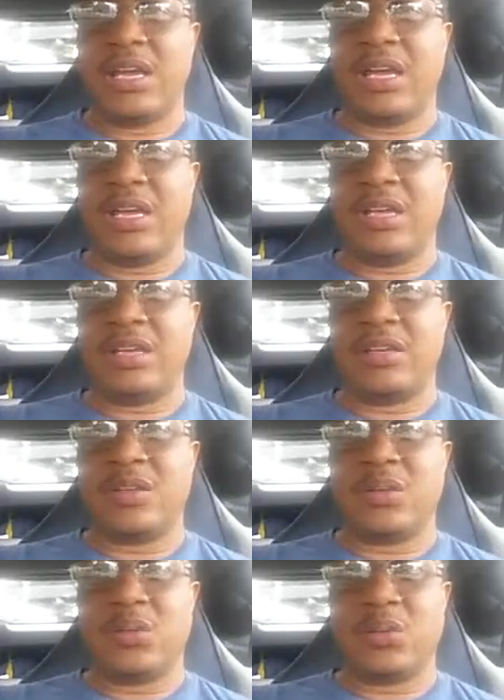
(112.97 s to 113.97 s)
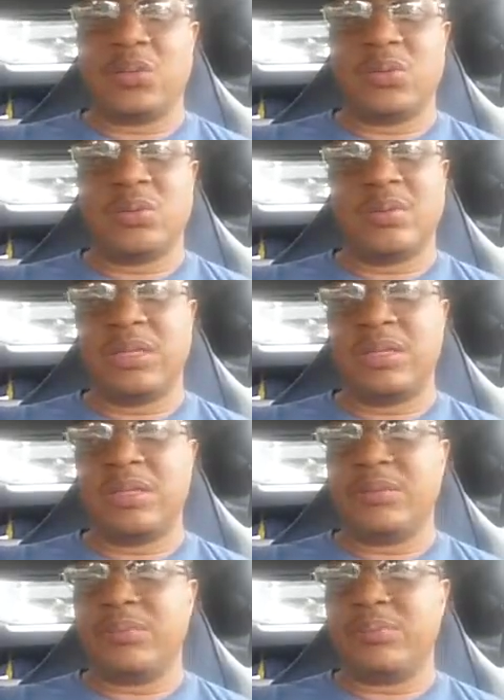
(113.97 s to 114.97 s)
And, you know,
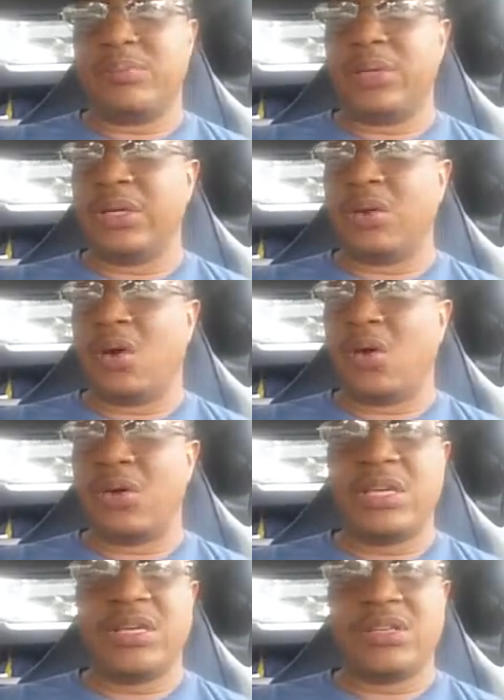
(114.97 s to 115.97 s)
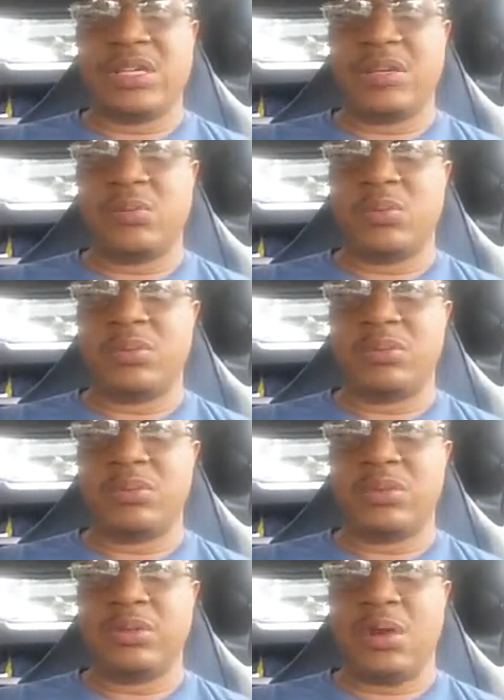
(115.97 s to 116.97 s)
but all he could say, well,
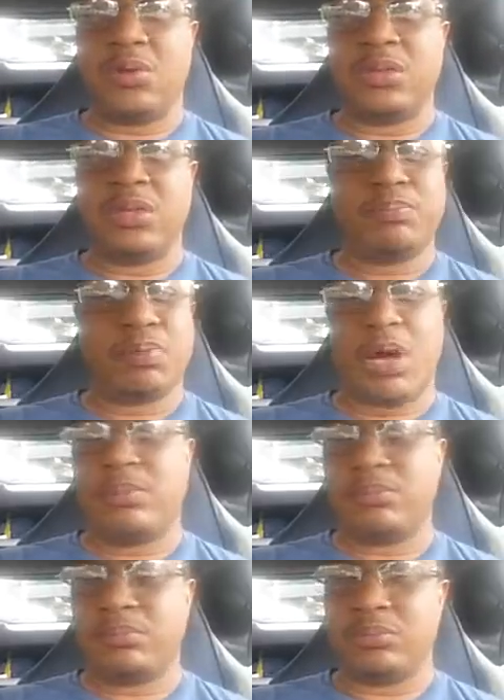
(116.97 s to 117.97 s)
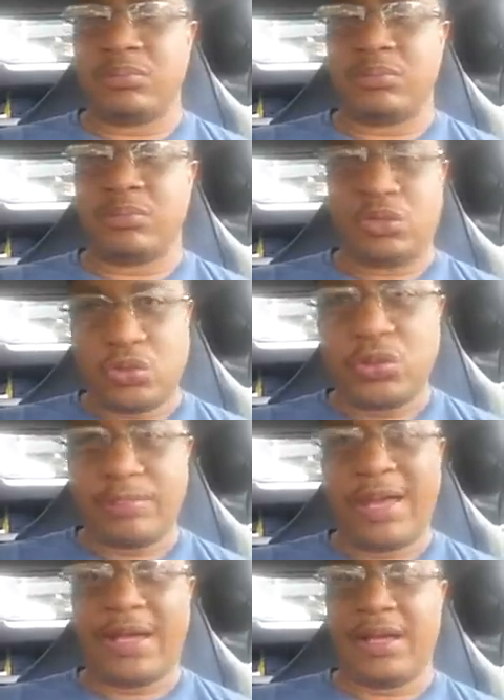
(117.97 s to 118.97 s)
only problem the
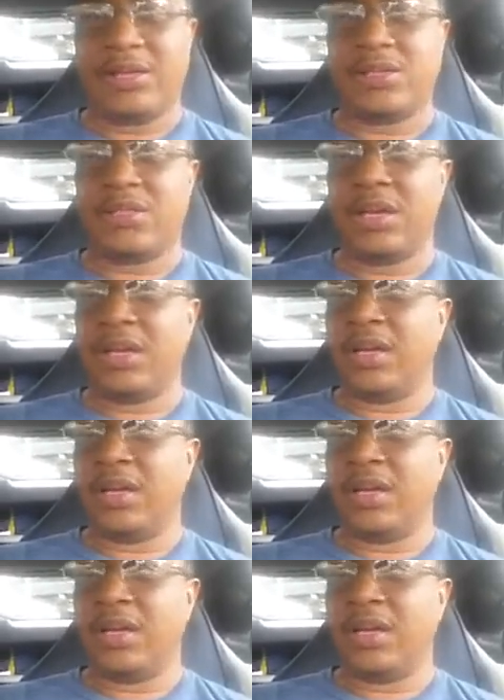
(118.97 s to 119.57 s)
Trump has